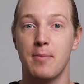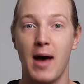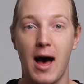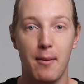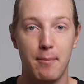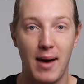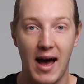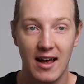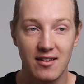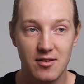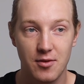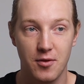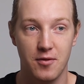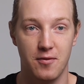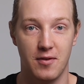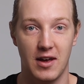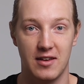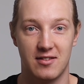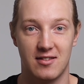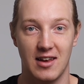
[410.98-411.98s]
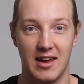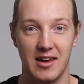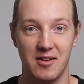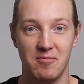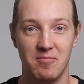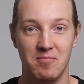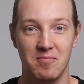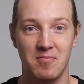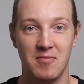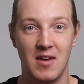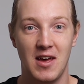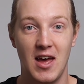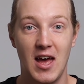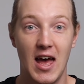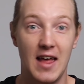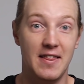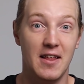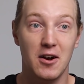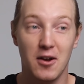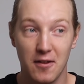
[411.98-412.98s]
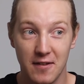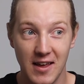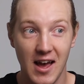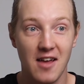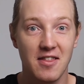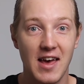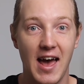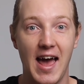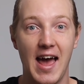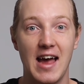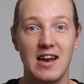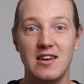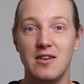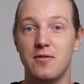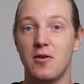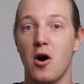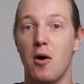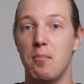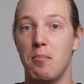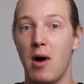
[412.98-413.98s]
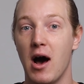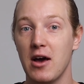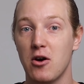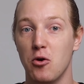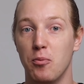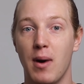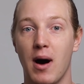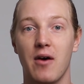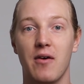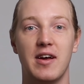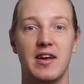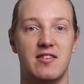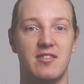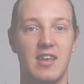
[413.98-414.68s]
about passive investing. And then on the other hand, you've got Michael Burry